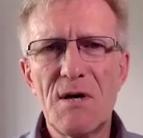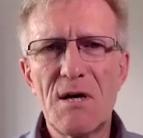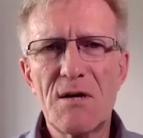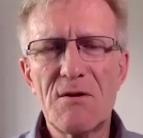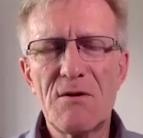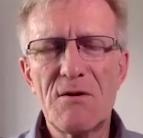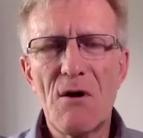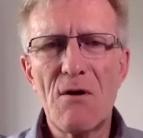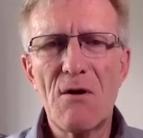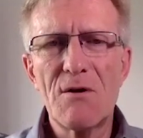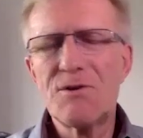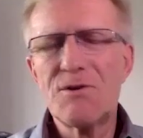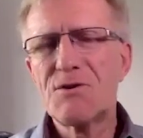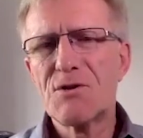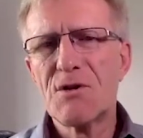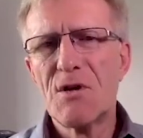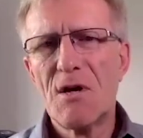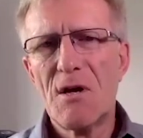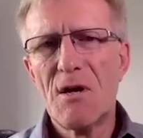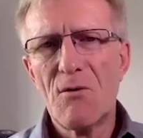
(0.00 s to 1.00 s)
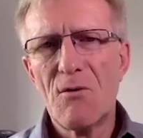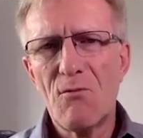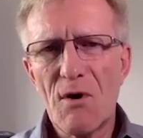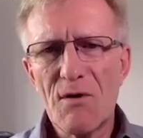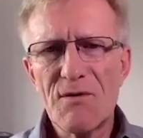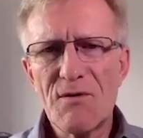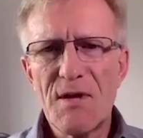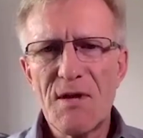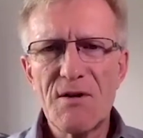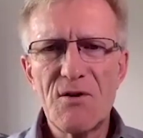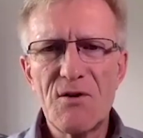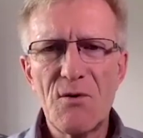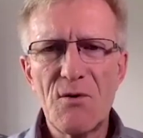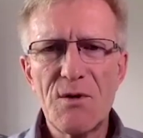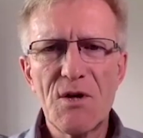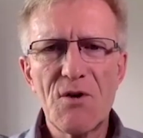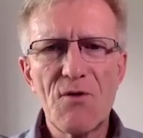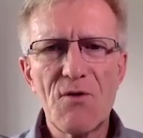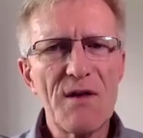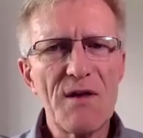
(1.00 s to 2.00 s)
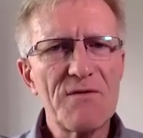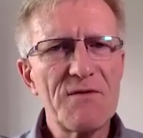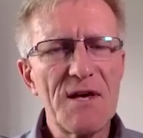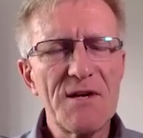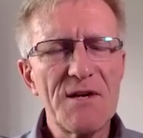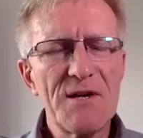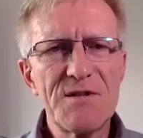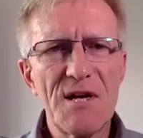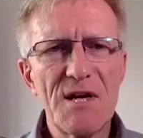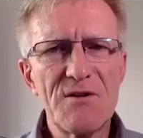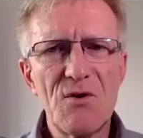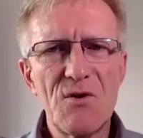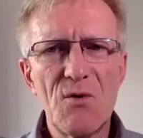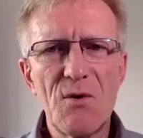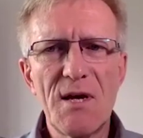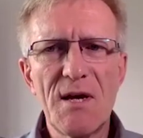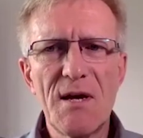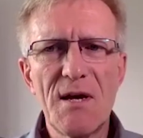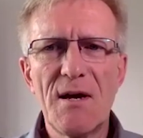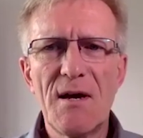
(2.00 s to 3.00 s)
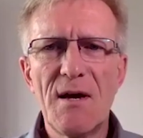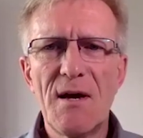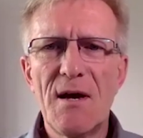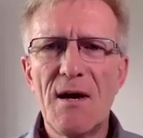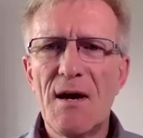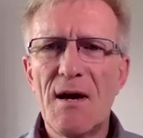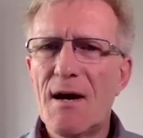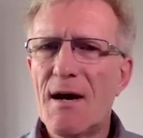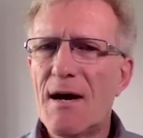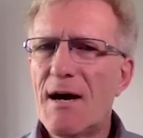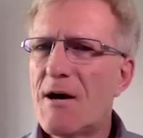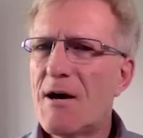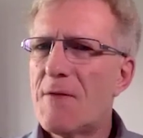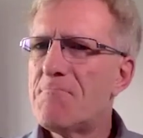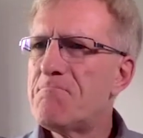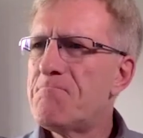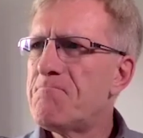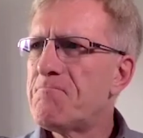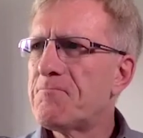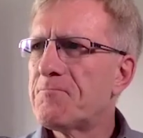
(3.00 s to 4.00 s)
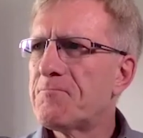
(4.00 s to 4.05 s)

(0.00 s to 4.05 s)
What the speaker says: acknowledge what they're doing, the great things they're doing. If